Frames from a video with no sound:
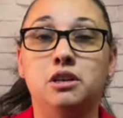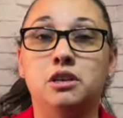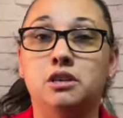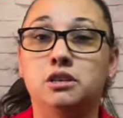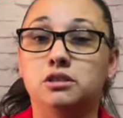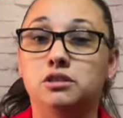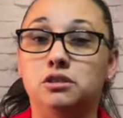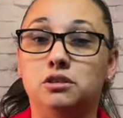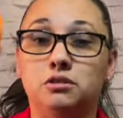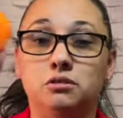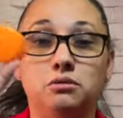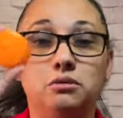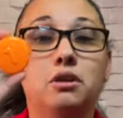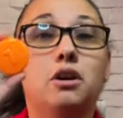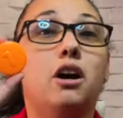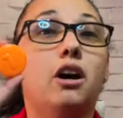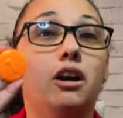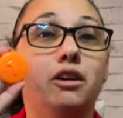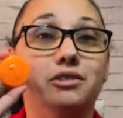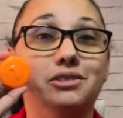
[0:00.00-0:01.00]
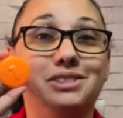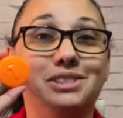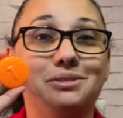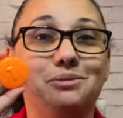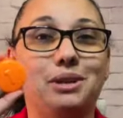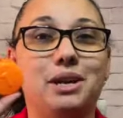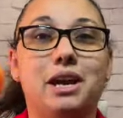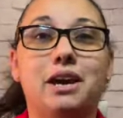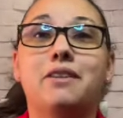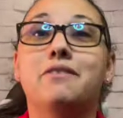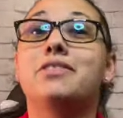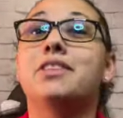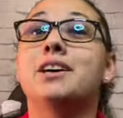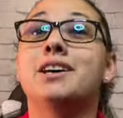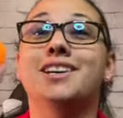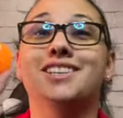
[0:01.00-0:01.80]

So obviously we have the